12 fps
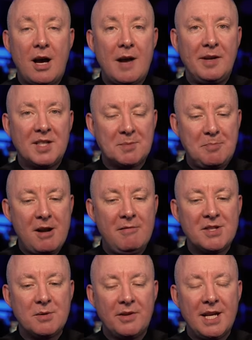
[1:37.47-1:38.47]
I've
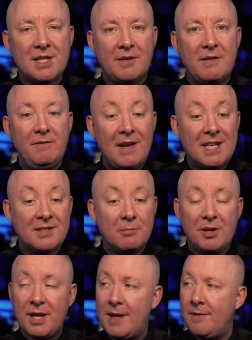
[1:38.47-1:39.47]
experienced with this. I've invested
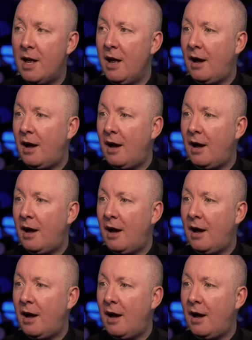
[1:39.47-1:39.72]
with it.